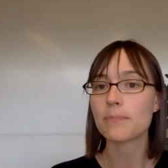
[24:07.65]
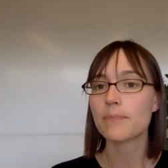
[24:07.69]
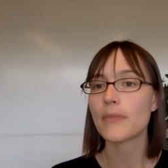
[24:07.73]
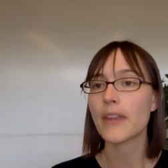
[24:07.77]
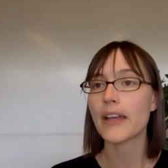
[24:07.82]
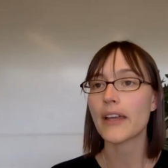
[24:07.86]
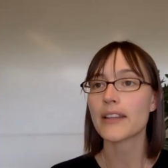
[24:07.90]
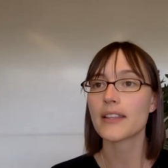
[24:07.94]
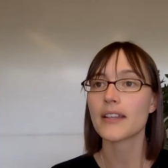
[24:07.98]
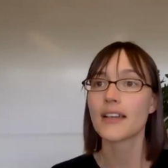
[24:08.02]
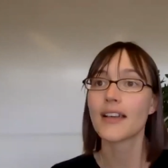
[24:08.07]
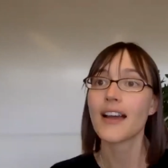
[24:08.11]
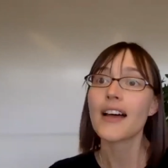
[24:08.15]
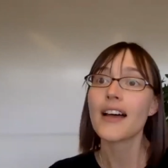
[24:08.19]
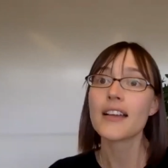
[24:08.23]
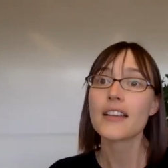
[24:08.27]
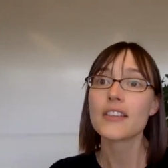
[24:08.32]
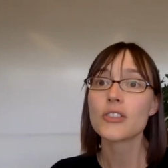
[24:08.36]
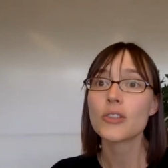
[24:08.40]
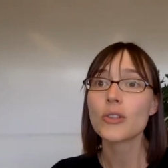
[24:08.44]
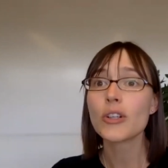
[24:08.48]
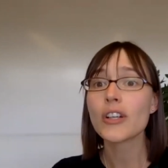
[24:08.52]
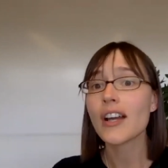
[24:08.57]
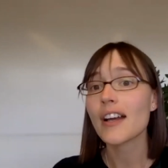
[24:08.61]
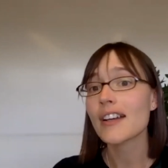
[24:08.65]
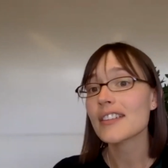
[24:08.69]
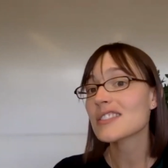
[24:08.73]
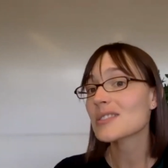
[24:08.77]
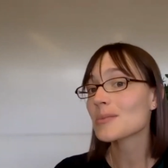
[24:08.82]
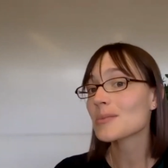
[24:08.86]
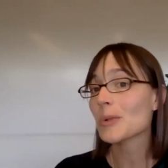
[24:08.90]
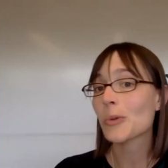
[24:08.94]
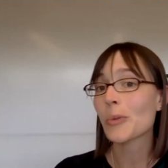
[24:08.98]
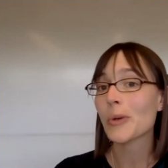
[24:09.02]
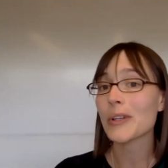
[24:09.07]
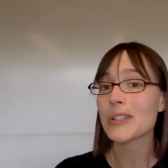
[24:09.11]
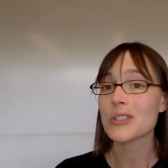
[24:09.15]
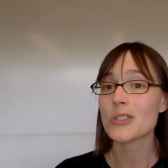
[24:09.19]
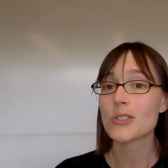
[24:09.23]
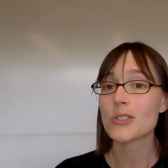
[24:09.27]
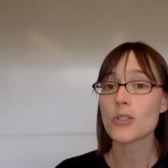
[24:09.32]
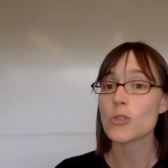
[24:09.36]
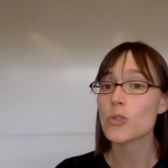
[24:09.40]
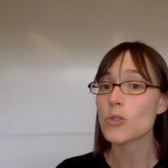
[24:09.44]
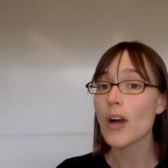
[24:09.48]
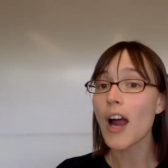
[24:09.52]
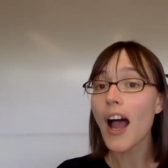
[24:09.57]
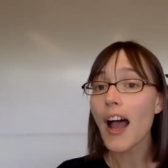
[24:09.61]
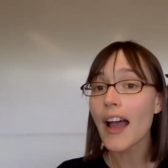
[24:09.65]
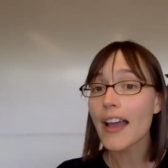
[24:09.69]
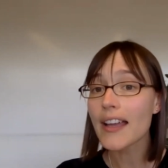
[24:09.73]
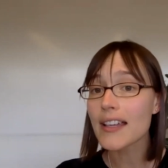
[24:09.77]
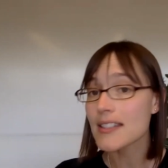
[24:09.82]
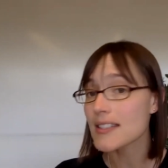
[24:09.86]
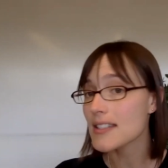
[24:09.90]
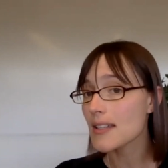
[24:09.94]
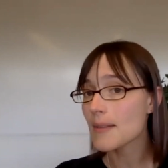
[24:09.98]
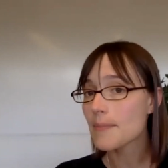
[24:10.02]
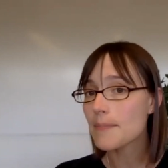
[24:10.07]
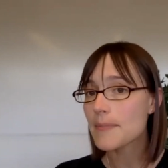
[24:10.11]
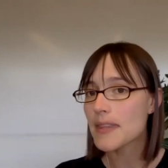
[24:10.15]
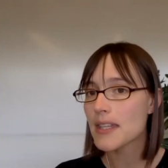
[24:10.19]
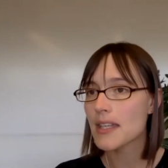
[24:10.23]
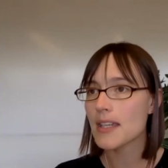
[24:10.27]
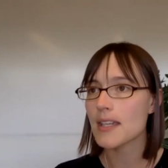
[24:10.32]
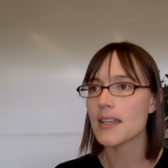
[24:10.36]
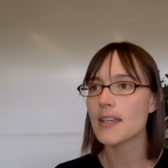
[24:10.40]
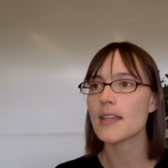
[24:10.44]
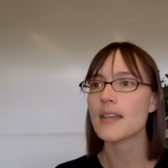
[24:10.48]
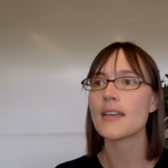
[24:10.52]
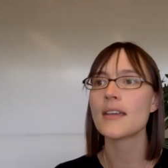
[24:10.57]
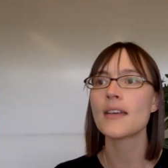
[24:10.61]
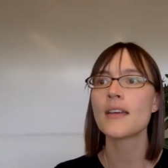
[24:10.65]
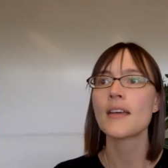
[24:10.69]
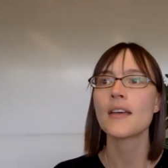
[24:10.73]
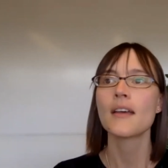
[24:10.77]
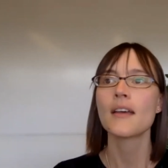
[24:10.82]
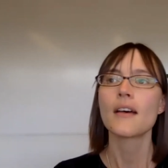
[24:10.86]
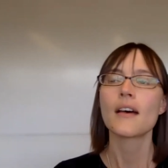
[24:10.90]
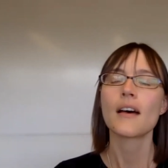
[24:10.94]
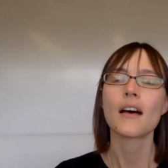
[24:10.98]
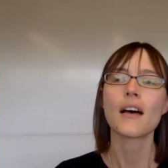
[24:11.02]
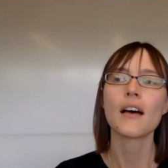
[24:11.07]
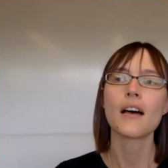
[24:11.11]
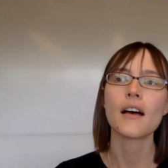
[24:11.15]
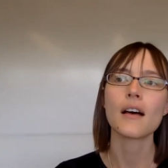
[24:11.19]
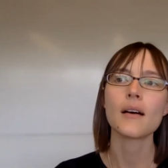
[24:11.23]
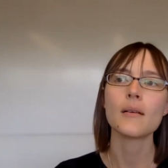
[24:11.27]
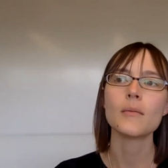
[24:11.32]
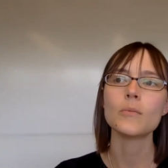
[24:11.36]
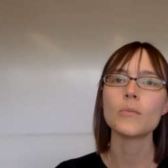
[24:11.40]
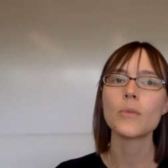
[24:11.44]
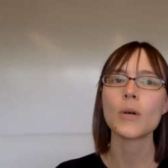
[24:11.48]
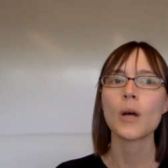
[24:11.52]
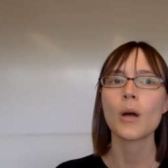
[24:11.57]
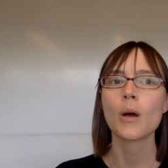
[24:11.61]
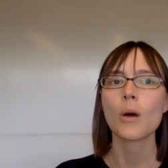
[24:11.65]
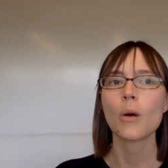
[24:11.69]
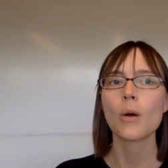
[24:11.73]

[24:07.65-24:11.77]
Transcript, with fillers: like the cut your customer wants to try something um,